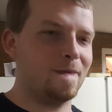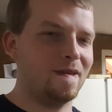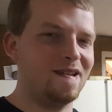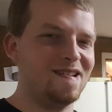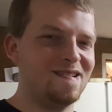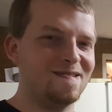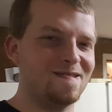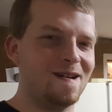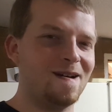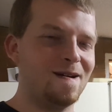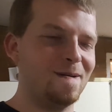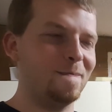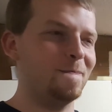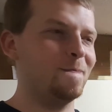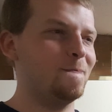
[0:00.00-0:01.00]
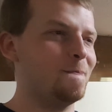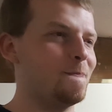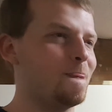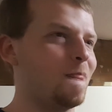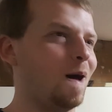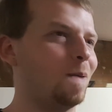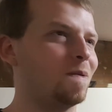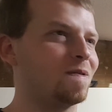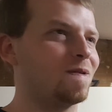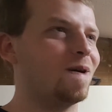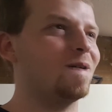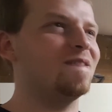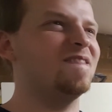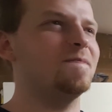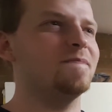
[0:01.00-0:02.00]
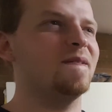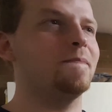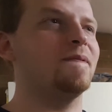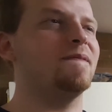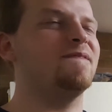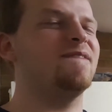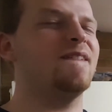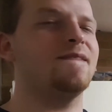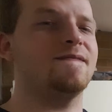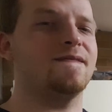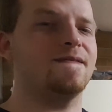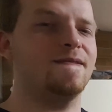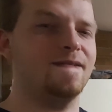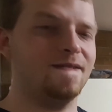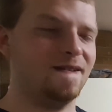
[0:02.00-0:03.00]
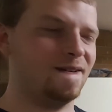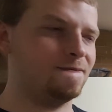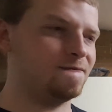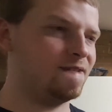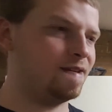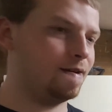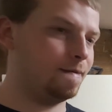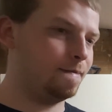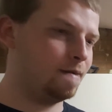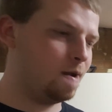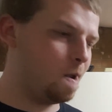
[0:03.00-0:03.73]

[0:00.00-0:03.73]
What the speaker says: He's I would call him the professor of dip.